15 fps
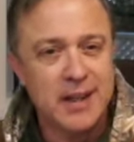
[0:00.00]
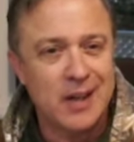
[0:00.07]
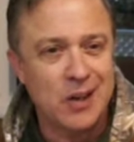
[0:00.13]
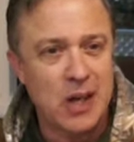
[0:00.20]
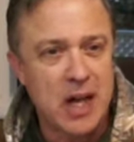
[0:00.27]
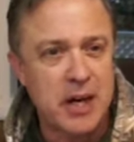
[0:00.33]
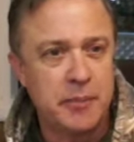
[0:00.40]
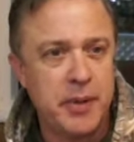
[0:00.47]
A
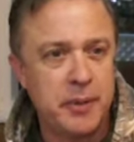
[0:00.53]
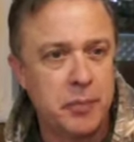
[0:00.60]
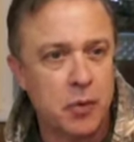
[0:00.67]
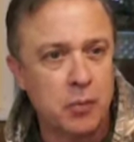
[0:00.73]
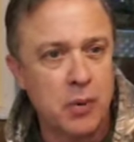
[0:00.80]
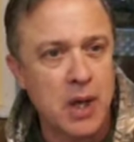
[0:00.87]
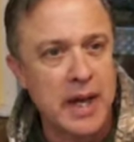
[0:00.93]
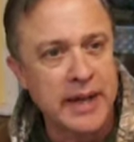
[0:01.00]
lot of
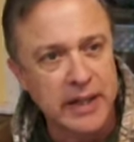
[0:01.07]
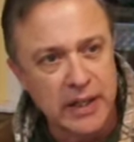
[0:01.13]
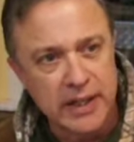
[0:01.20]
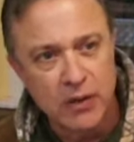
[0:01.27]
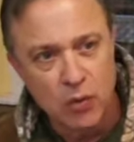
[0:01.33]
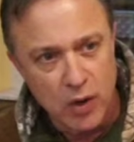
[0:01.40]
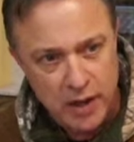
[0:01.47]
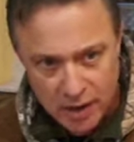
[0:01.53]
people
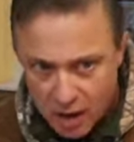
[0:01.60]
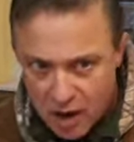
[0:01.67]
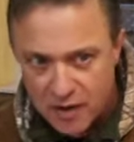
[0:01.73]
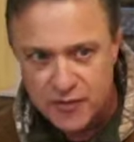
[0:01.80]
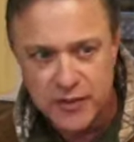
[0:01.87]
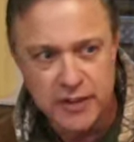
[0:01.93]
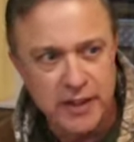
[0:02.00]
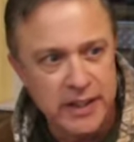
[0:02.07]
blindly run
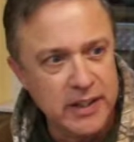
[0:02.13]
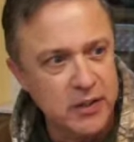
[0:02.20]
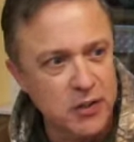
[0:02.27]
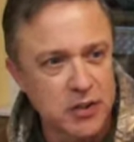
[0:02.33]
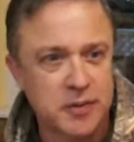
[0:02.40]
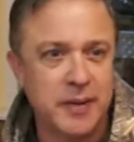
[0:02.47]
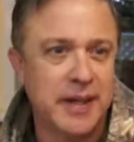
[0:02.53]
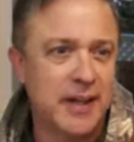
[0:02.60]
off the
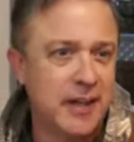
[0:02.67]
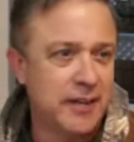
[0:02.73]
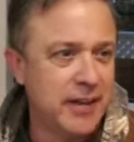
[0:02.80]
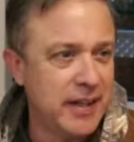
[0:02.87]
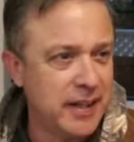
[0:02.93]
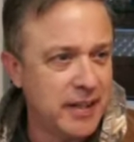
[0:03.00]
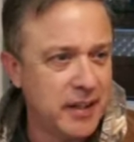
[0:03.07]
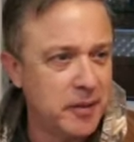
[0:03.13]
hills, man, and
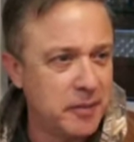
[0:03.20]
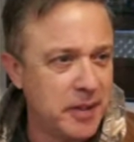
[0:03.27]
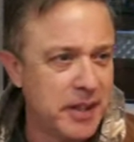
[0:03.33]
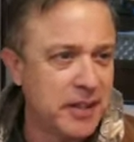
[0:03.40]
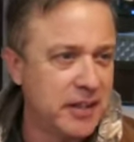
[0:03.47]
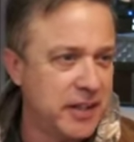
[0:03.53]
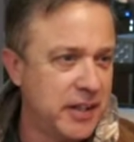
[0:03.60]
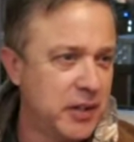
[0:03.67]
they end up
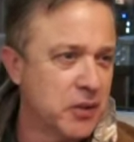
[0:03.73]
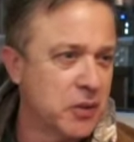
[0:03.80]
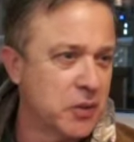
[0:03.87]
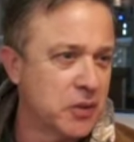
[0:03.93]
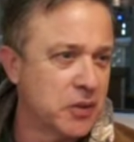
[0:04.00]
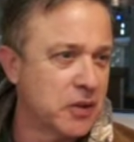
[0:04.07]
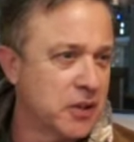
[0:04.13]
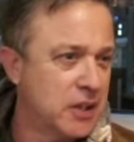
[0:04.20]
getting
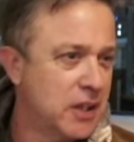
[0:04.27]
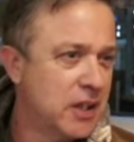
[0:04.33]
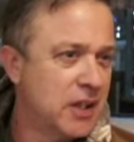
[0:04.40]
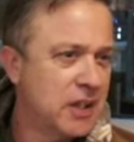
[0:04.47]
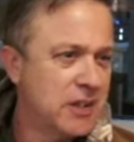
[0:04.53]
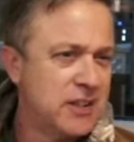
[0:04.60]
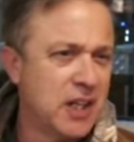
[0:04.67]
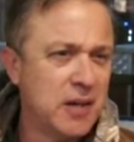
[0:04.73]
killed or
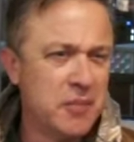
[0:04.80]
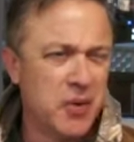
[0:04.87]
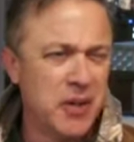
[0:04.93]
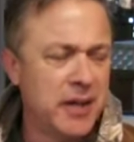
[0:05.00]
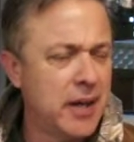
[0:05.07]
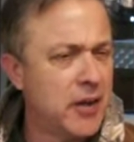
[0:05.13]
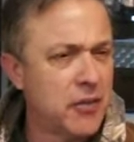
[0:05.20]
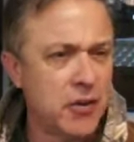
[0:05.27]
something or
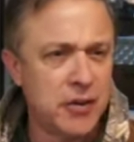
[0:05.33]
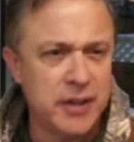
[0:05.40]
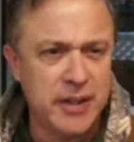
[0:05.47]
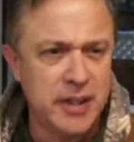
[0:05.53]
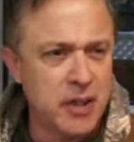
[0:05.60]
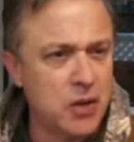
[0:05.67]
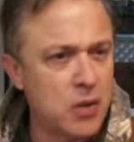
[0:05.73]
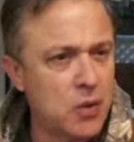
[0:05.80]
another.
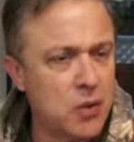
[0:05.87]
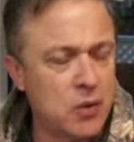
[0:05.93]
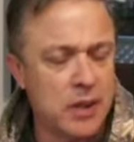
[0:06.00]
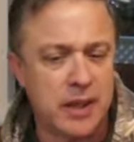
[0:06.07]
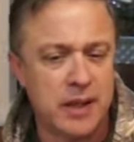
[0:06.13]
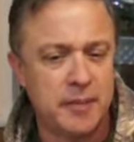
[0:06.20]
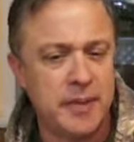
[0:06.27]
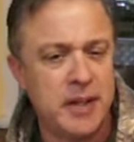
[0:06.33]

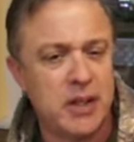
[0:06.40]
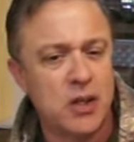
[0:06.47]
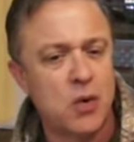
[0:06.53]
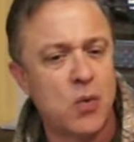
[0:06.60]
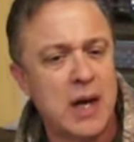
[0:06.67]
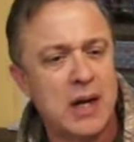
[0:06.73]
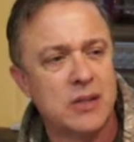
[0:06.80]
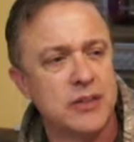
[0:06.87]
I mean,
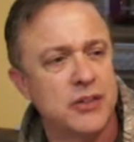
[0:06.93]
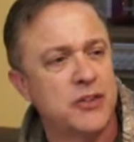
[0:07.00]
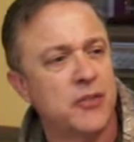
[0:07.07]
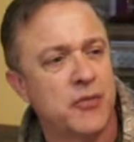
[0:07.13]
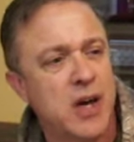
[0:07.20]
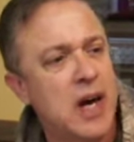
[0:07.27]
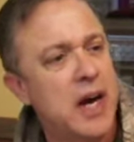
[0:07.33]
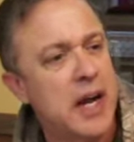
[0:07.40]
go out and
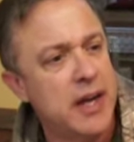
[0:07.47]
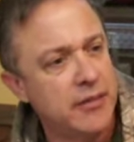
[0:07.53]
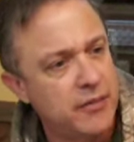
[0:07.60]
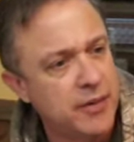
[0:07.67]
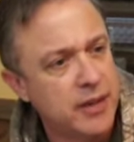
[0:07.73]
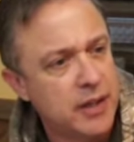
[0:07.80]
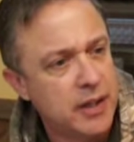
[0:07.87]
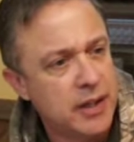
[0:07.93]
survive.
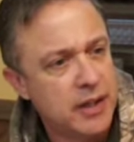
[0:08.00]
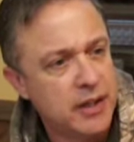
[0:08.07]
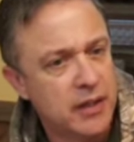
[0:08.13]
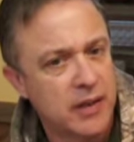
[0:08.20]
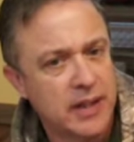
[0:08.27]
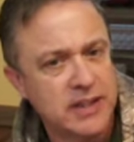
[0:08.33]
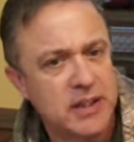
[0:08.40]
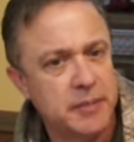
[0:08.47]

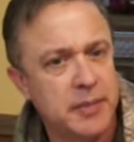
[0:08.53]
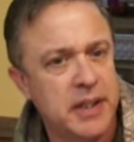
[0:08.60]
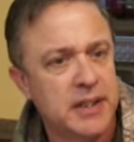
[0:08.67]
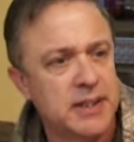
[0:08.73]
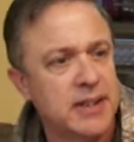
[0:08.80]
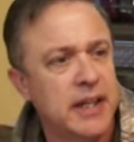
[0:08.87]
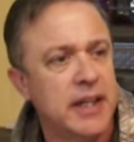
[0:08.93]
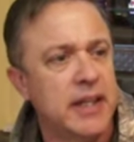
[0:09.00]
That's the
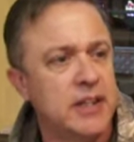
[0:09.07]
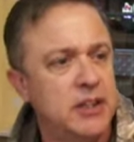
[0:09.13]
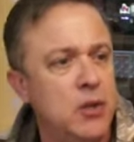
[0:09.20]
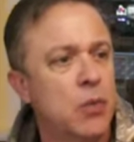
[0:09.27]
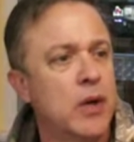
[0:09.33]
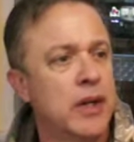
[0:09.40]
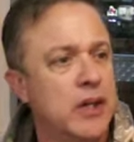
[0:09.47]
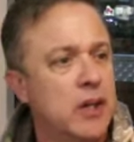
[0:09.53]
biggest thing, is you
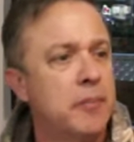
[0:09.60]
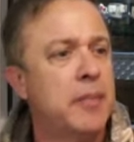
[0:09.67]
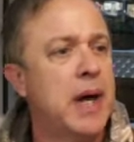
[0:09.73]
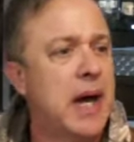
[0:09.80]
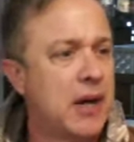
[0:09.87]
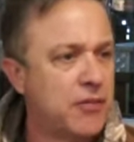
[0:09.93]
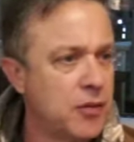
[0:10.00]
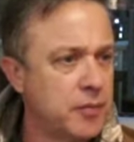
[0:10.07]
want to come
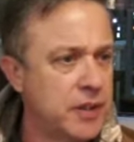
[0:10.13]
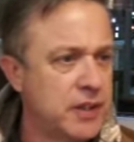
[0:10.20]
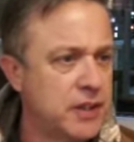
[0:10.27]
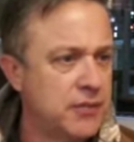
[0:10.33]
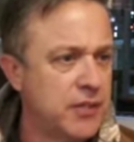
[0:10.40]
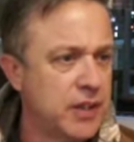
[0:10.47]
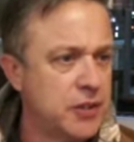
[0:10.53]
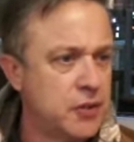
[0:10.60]
back from these
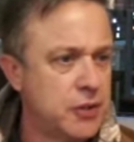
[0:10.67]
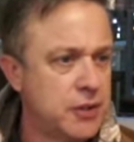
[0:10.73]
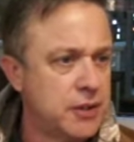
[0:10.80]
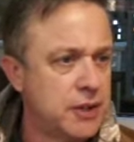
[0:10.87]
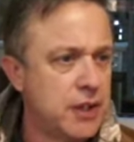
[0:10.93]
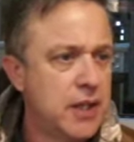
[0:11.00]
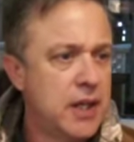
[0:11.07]
adventures.